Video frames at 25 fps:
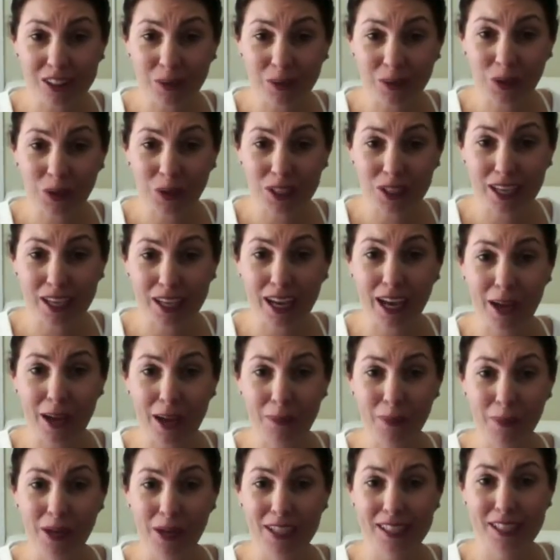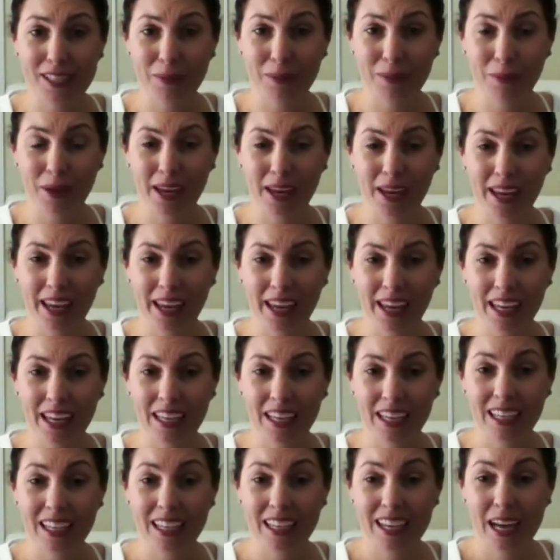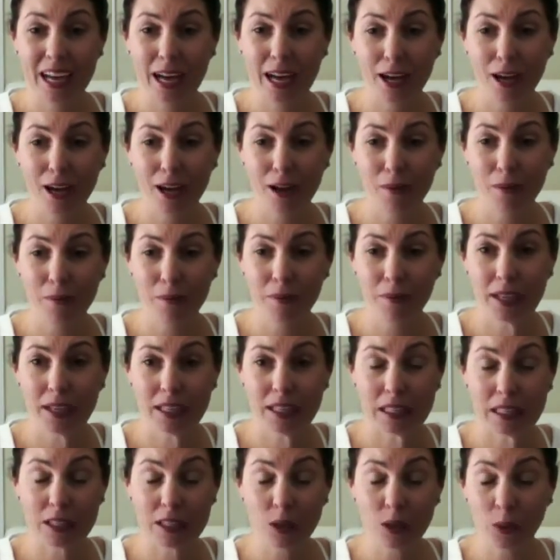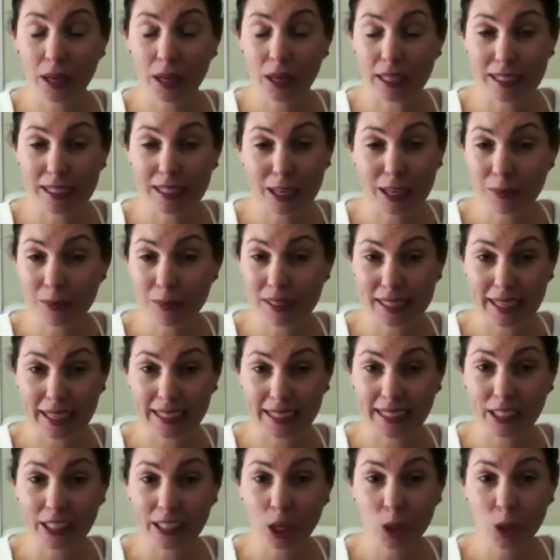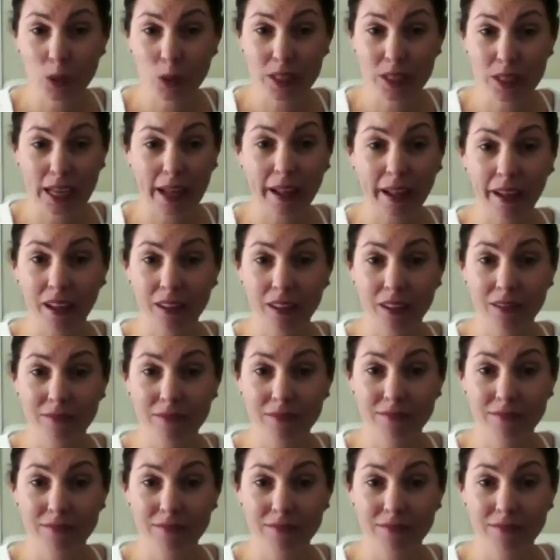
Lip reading: was a high price to pay. And so I ended up staying at a hotel.